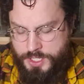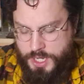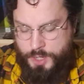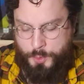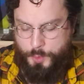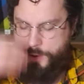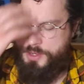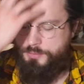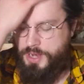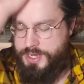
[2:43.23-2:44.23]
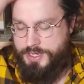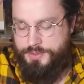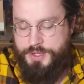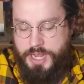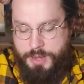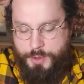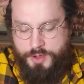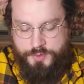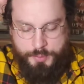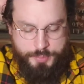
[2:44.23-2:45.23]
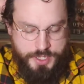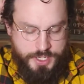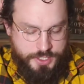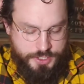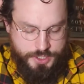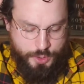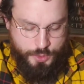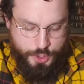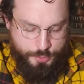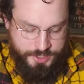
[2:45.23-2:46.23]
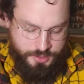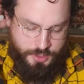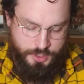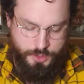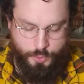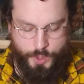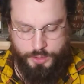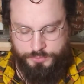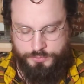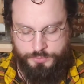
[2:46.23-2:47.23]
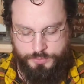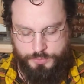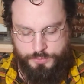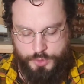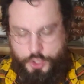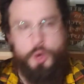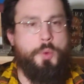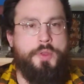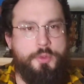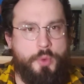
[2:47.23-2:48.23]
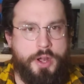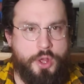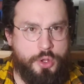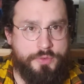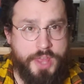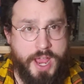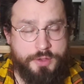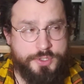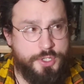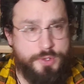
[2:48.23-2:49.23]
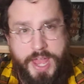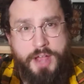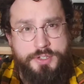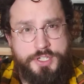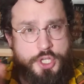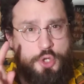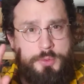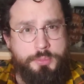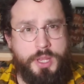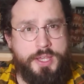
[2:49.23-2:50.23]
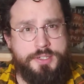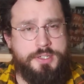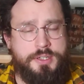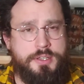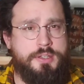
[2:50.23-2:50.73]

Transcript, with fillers: Uh, what do I mean by in the name of being so human? Well, you don't want them running all over the house, do you? The house is the human place.